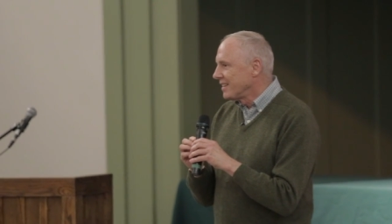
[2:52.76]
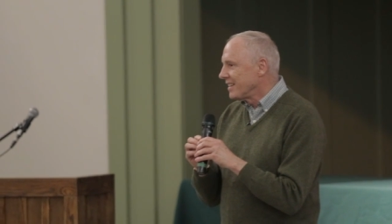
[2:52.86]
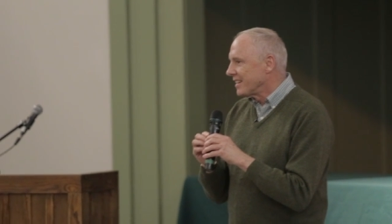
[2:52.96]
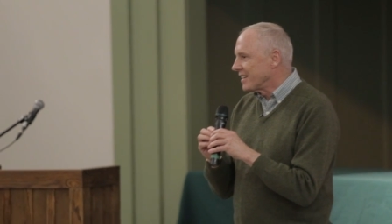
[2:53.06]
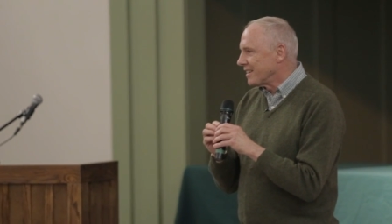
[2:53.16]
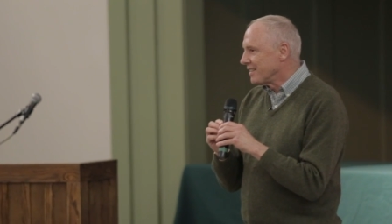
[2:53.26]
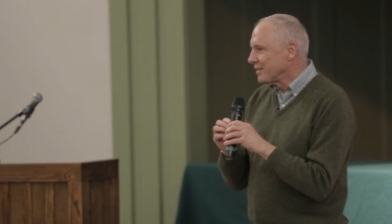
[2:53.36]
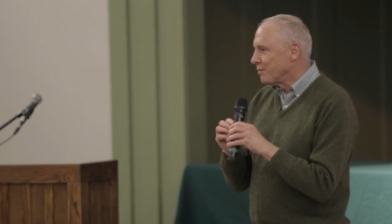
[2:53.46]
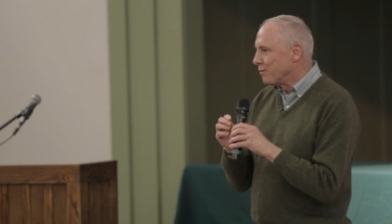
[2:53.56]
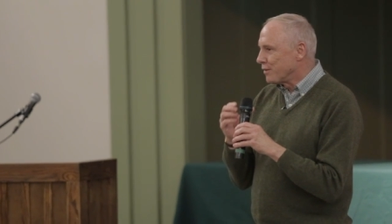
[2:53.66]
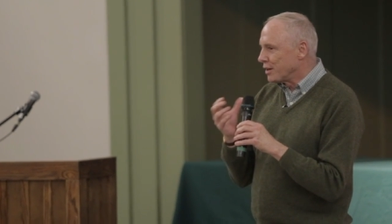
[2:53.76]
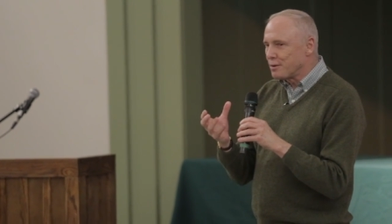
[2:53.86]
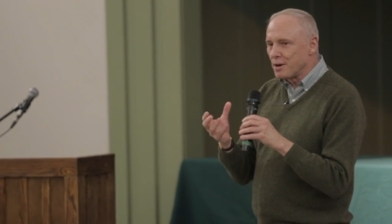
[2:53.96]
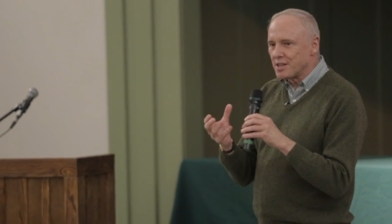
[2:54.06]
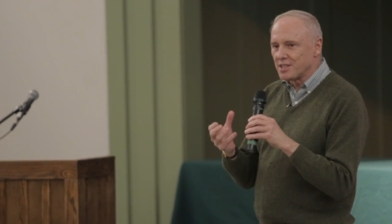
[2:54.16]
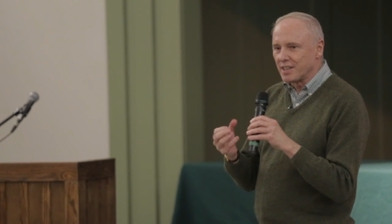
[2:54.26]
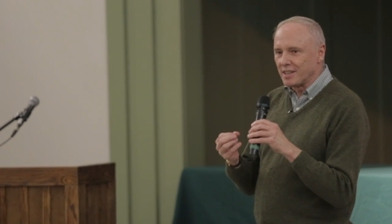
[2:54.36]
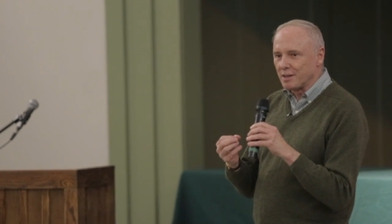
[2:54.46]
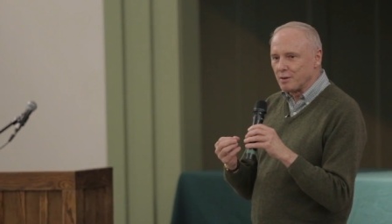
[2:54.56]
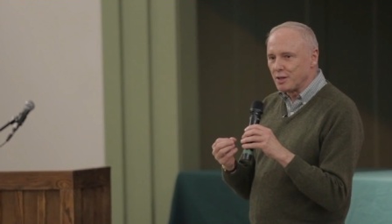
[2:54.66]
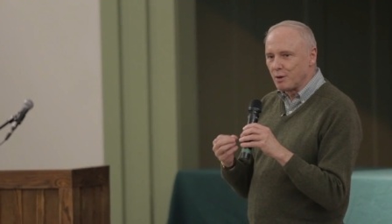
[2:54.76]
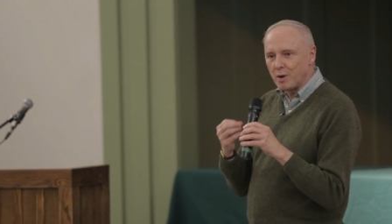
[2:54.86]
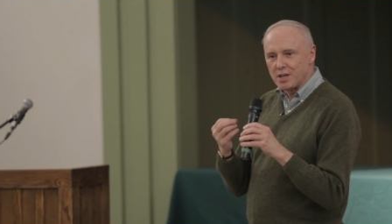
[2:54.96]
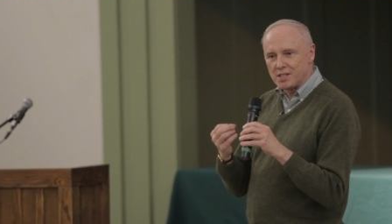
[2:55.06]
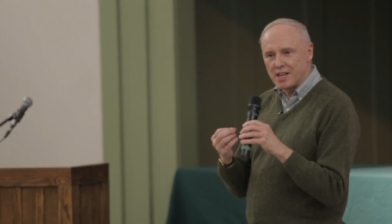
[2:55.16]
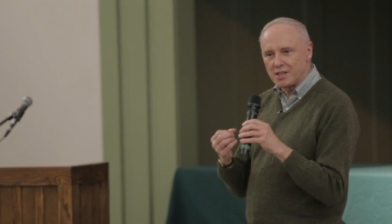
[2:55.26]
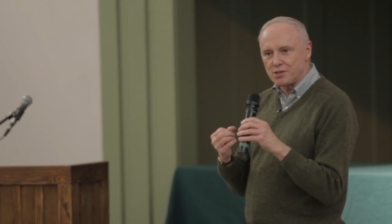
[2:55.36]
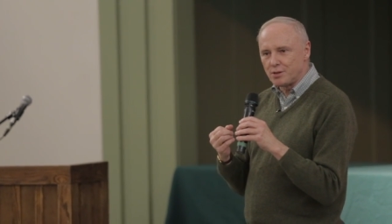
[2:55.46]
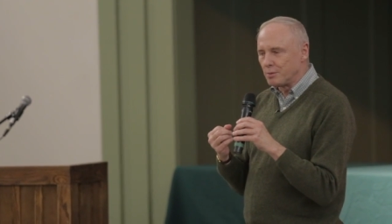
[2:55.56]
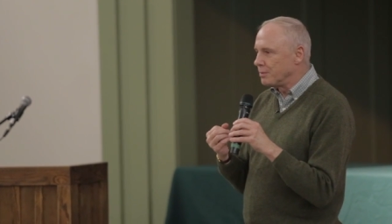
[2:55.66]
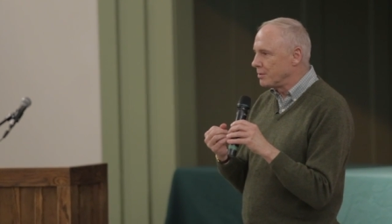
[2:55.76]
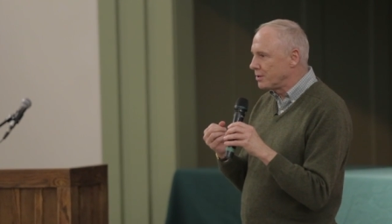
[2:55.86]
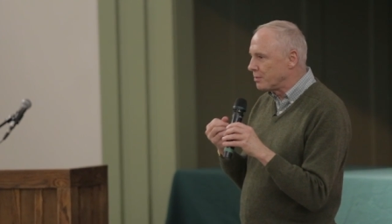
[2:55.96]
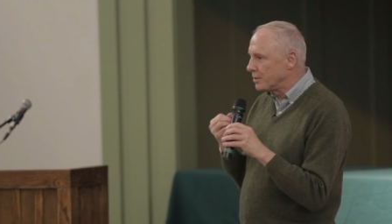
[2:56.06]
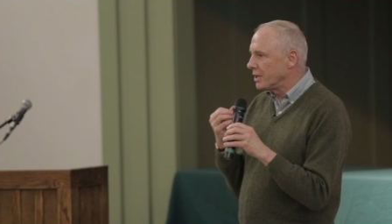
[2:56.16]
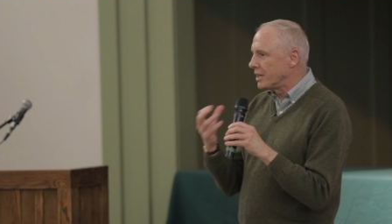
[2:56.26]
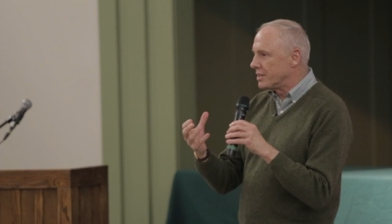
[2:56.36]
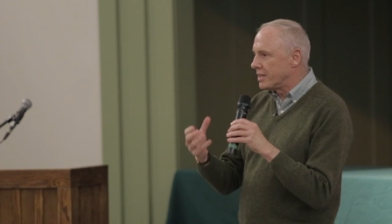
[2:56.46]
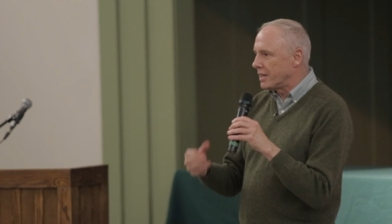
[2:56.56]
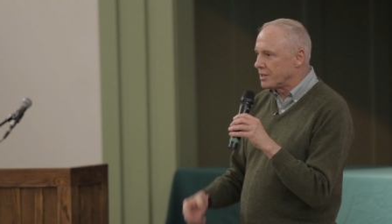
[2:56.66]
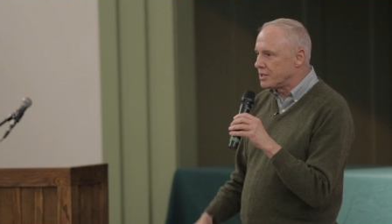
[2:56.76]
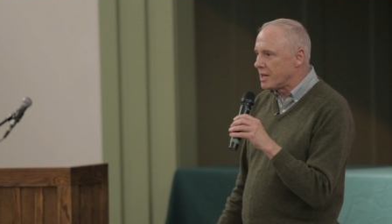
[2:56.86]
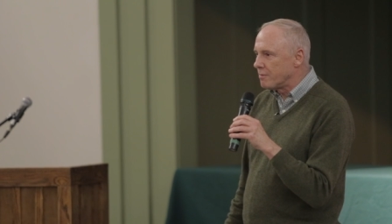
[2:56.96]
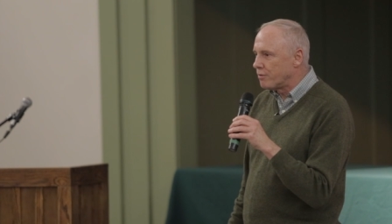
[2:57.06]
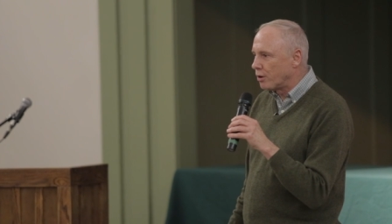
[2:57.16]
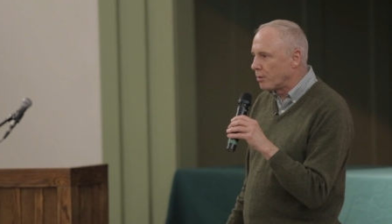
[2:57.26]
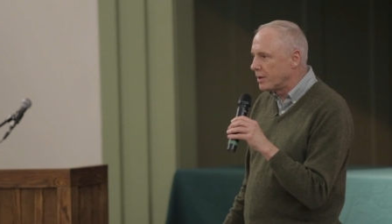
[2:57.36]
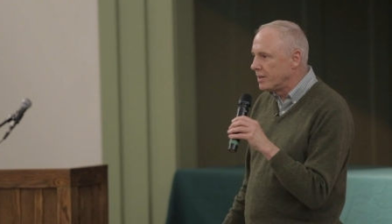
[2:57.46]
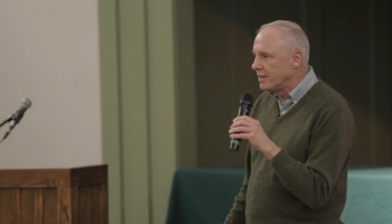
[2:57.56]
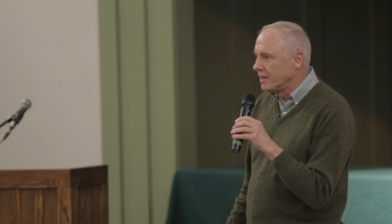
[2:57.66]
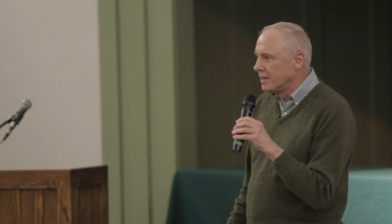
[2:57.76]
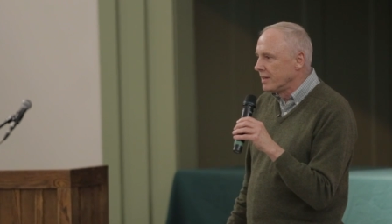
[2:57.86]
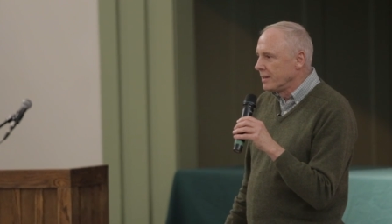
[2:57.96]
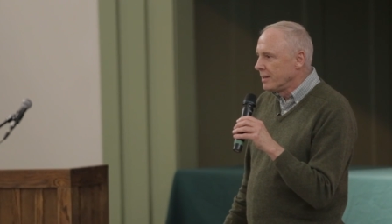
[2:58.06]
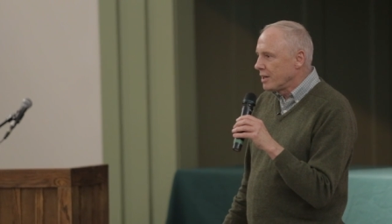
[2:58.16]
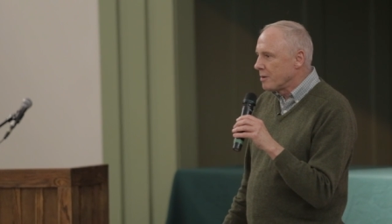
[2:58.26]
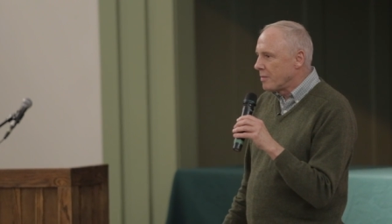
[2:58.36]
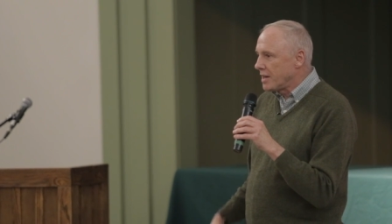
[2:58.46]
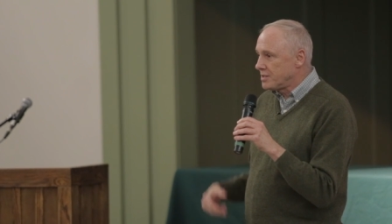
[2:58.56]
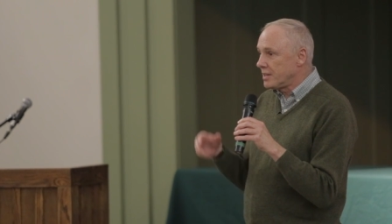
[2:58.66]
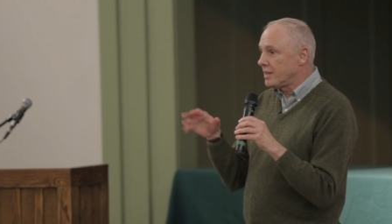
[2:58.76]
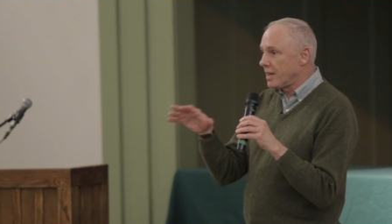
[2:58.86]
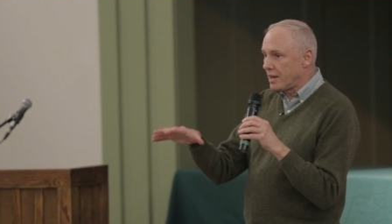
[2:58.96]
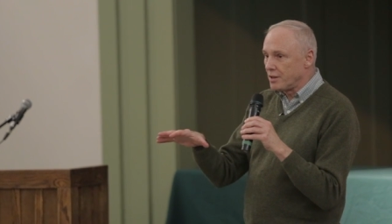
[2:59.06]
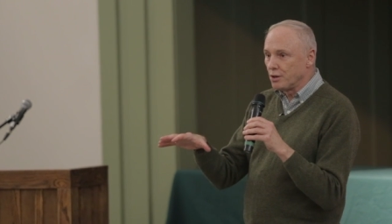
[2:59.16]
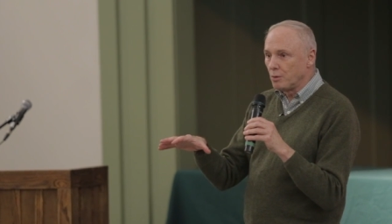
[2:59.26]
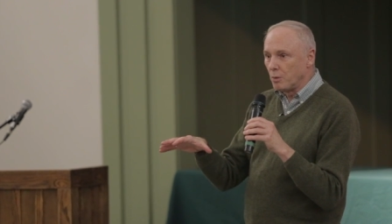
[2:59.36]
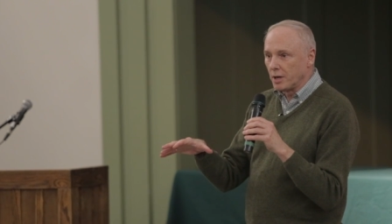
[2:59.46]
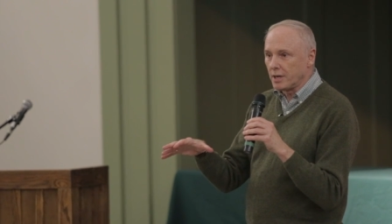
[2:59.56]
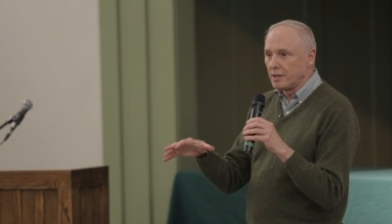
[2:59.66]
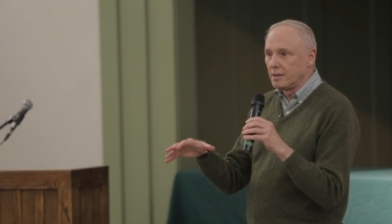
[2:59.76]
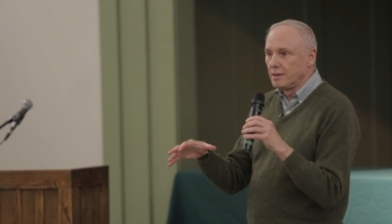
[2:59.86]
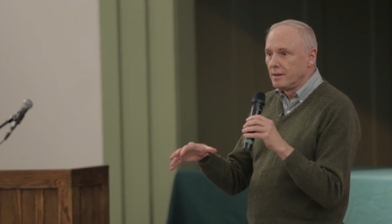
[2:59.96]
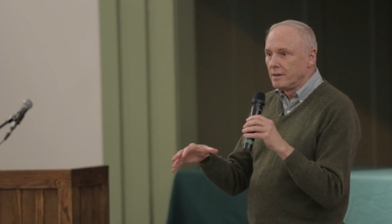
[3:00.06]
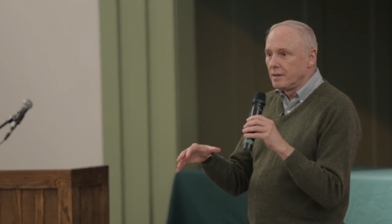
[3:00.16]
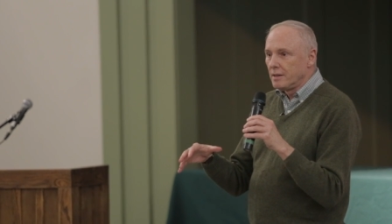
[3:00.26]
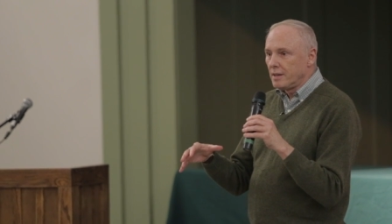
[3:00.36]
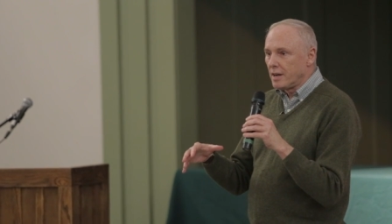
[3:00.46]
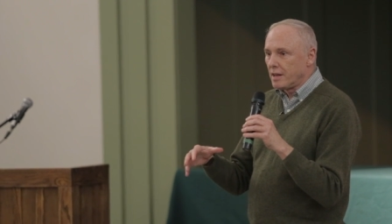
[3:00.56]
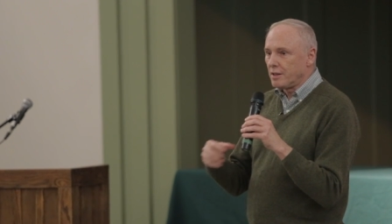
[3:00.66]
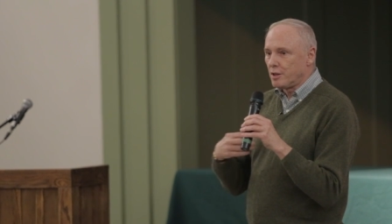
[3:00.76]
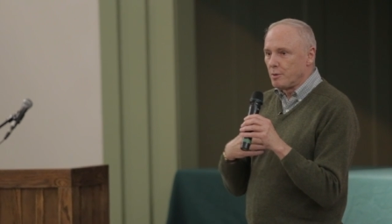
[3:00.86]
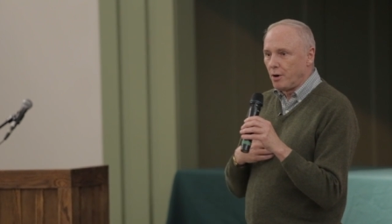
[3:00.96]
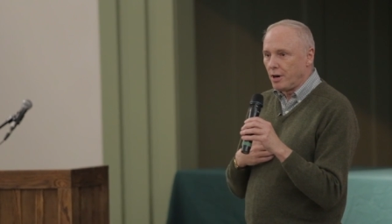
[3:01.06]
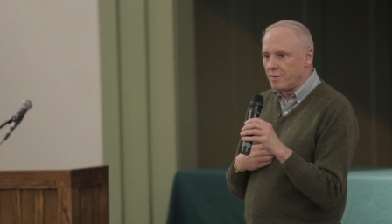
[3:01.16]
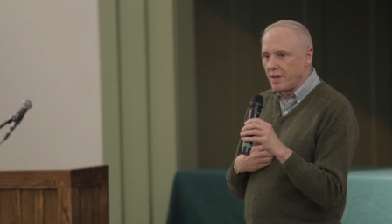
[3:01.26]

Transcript: and fundraising and you know what it takes to to really take a team forward. Um, I see that in your work, and I think the part of